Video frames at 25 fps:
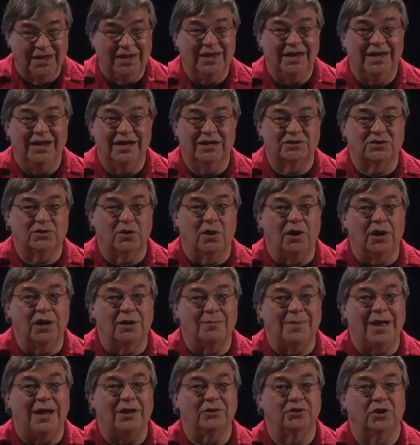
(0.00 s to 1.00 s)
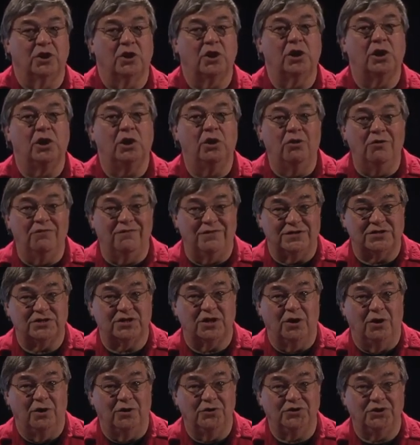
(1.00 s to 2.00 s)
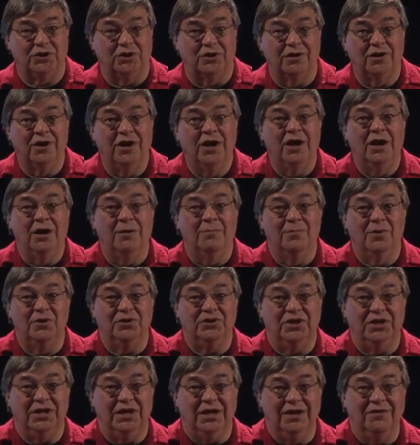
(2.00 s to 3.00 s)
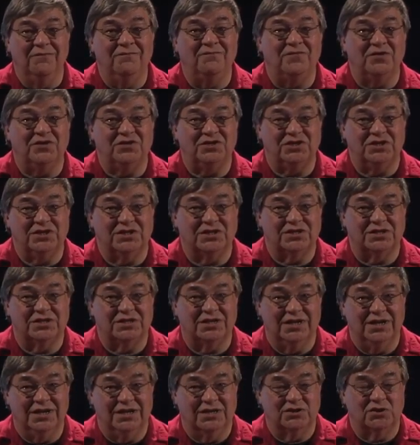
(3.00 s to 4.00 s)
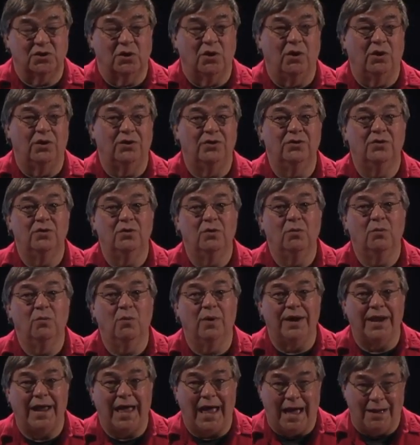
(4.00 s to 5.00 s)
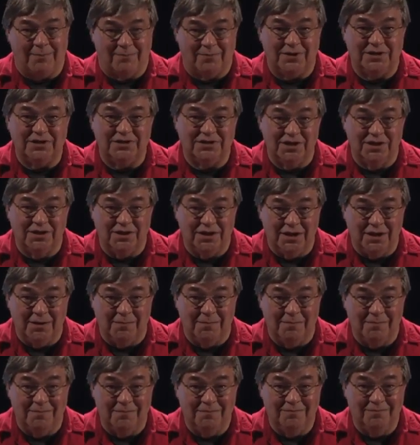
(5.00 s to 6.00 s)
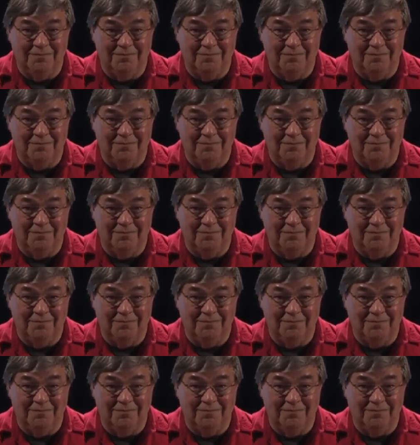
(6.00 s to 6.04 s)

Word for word: It's all about the Clovis culture, but the emphasis is on what happened to them.